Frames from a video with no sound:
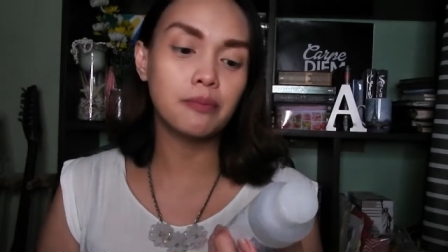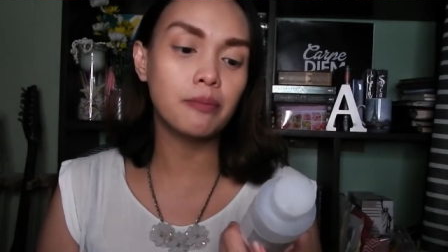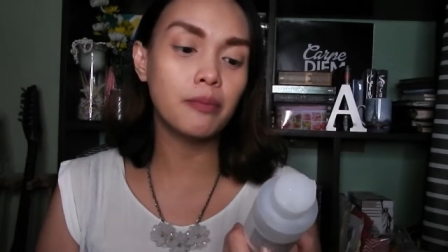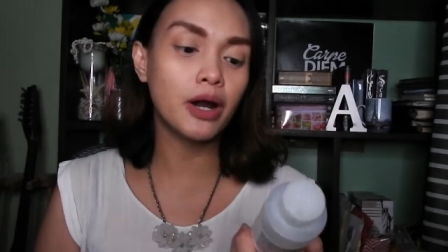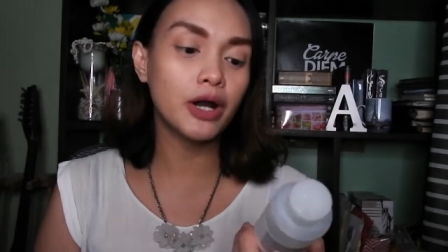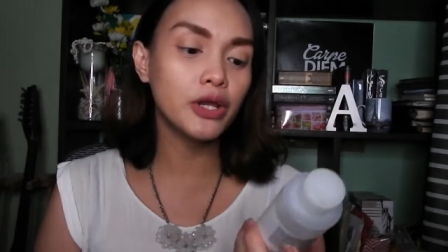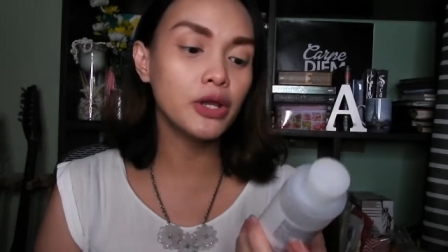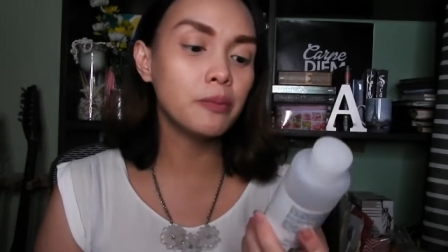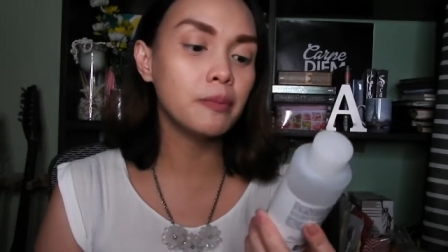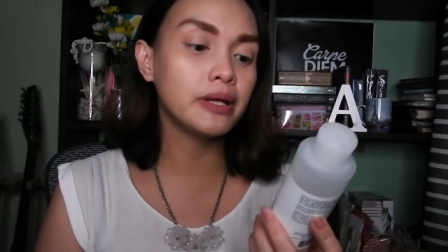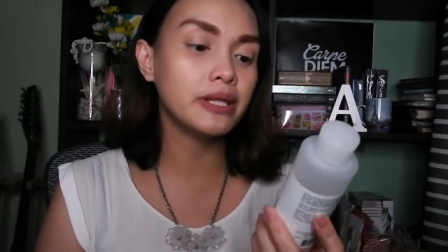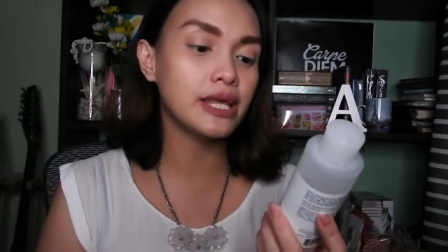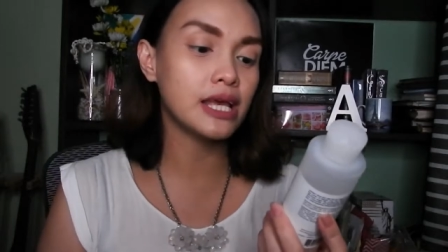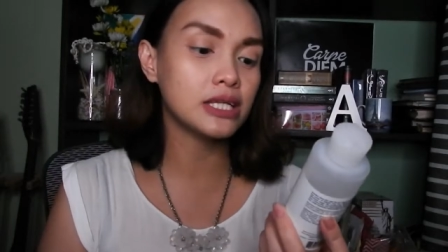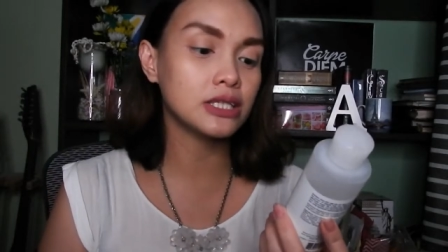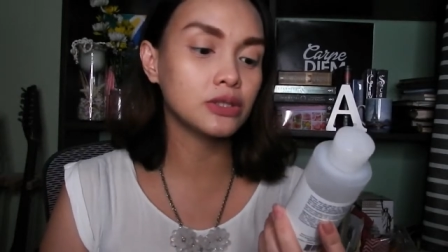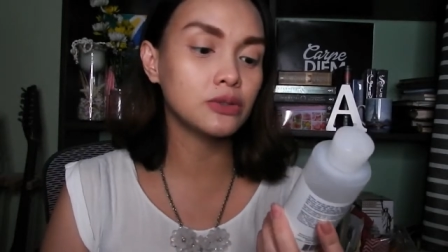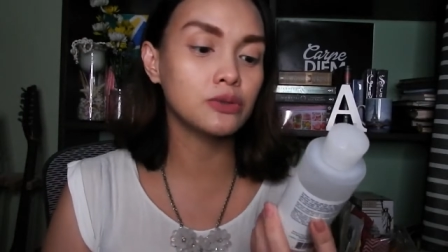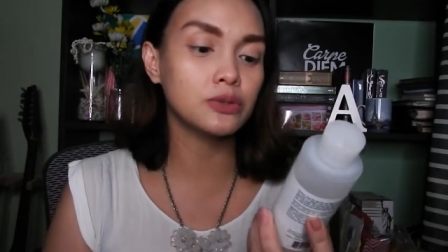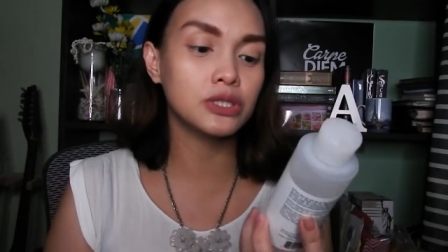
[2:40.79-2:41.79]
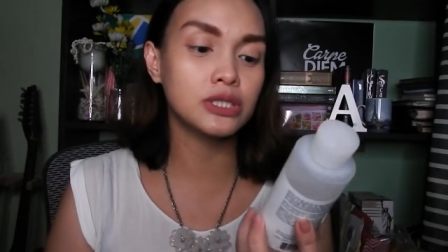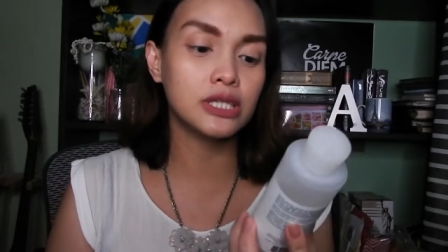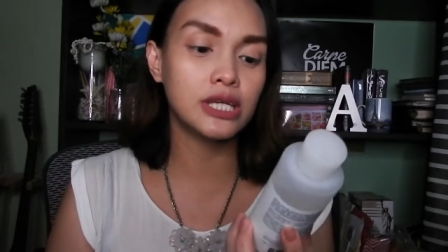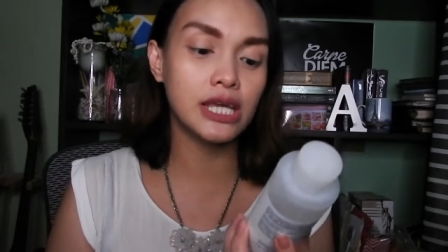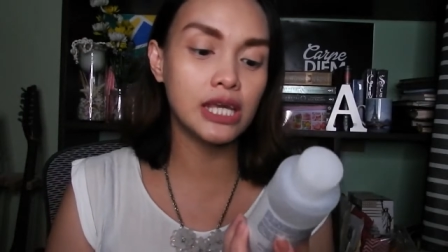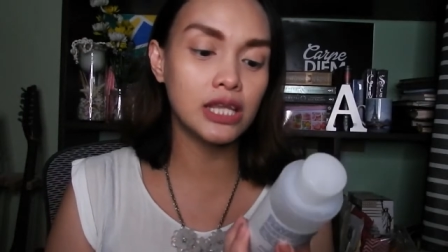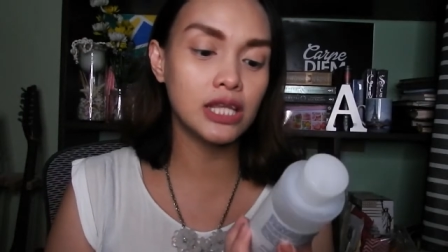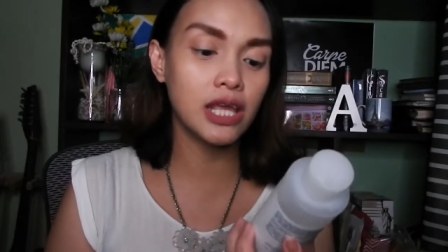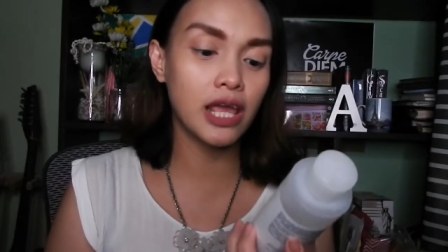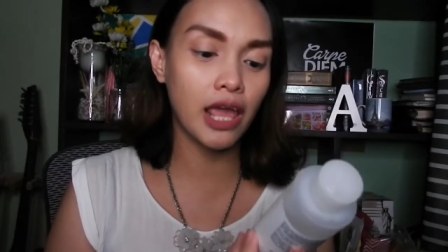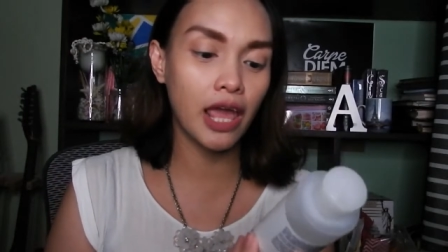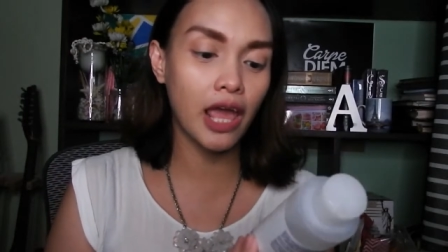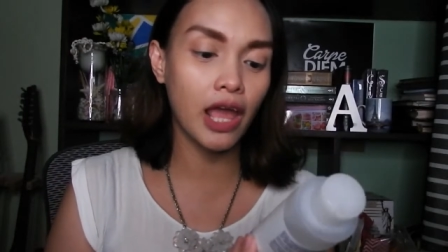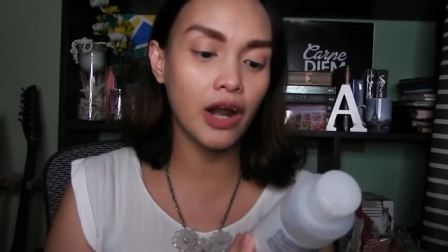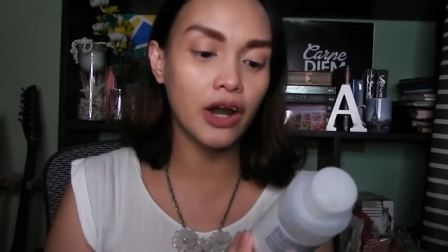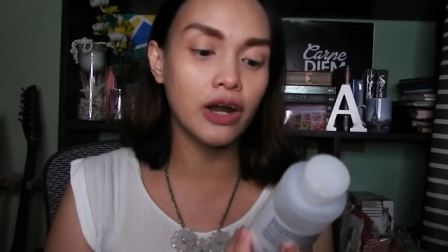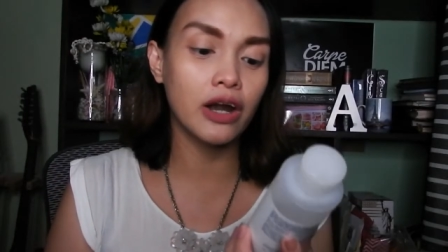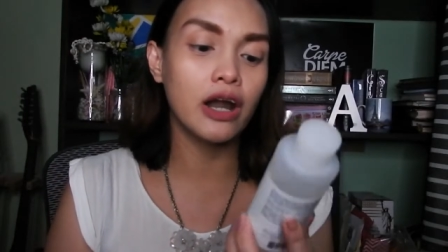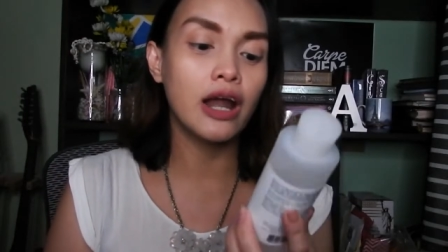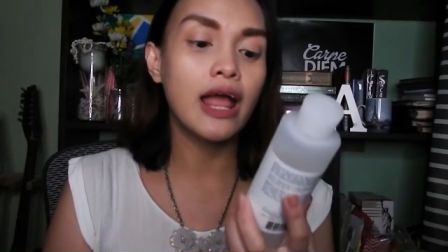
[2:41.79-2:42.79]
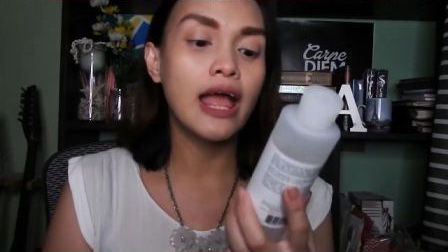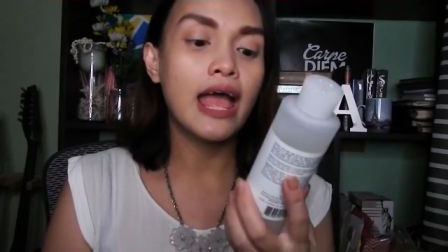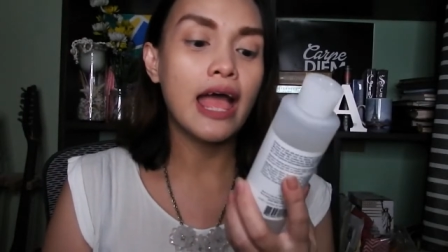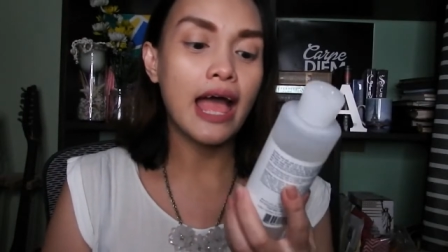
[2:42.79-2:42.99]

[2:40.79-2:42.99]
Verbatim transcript: Mario Badescu Skincare